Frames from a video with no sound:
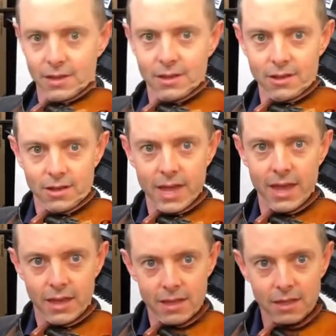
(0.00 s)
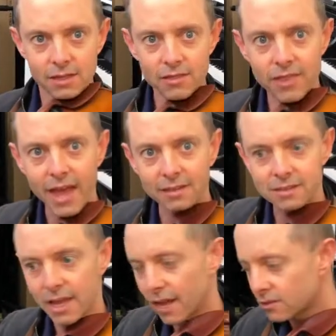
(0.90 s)
Okay, that
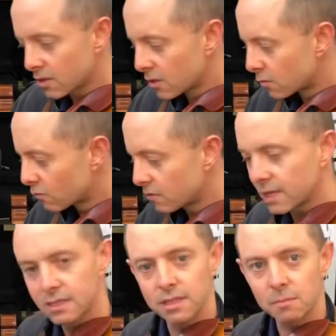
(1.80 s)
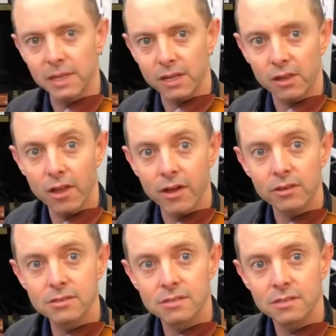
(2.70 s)
sounds reasonably
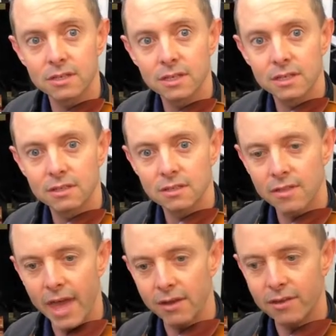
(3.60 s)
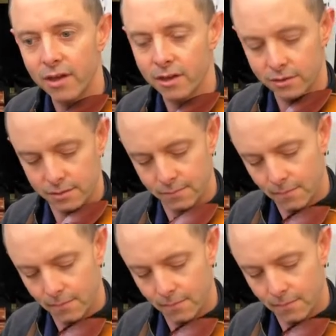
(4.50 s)
close to that note.